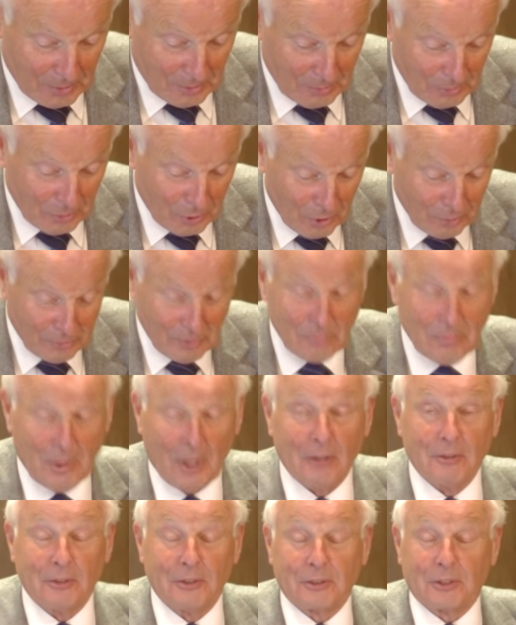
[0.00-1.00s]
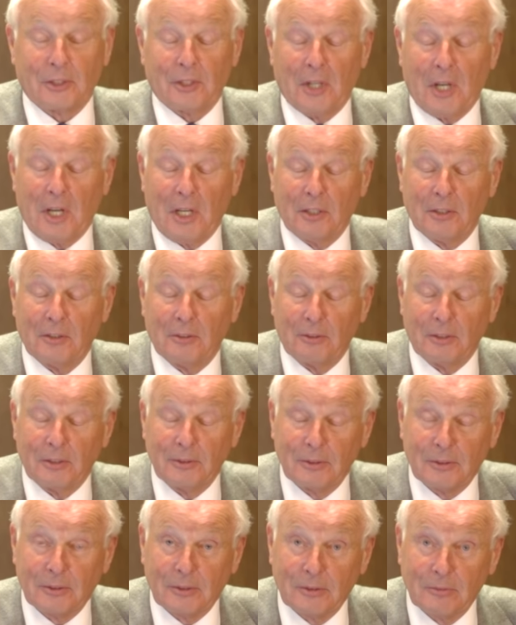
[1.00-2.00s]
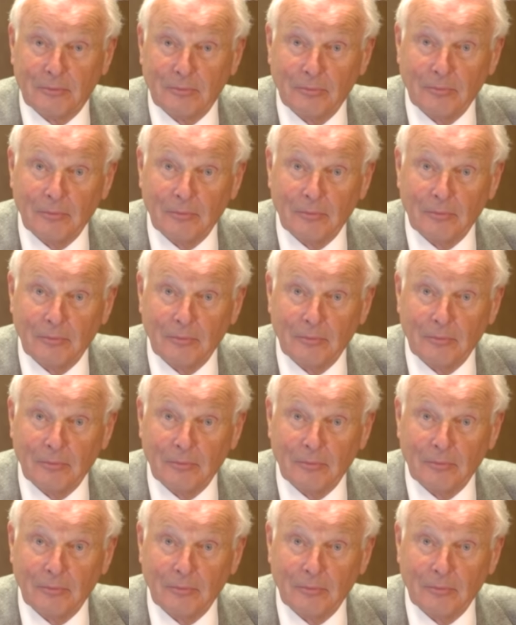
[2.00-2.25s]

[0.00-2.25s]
more of a bonus than a hindrance.